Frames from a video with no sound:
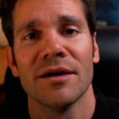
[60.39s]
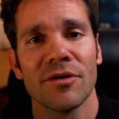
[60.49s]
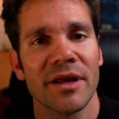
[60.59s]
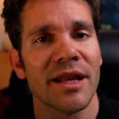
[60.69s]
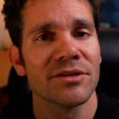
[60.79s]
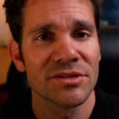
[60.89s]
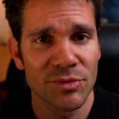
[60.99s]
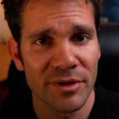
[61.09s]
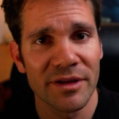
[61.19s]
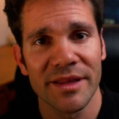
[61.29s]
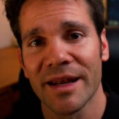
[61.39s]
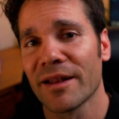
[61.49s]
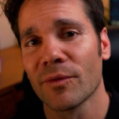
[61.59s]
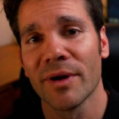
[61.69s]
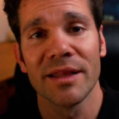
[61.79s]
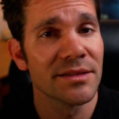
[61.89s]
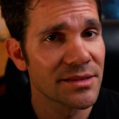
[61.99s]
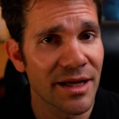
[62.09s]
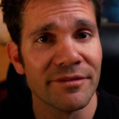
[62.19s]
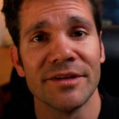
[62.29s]
Okay, now since we've got that out of the way, let's
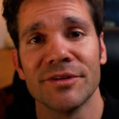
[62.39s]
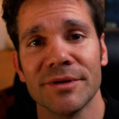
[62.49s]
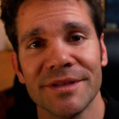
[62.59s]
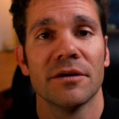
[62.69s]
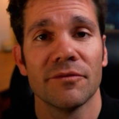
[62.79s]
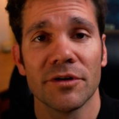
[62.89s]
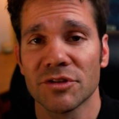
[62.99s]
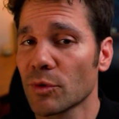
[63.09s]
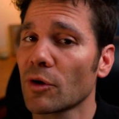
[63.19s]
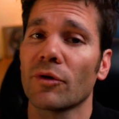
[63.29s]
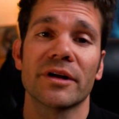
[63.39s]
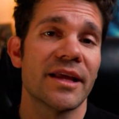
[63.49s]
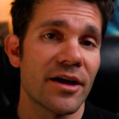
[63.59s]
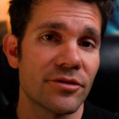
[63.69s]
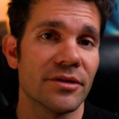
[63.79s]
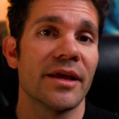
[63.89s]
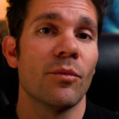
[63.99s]
dive into it. First, we're going to calculate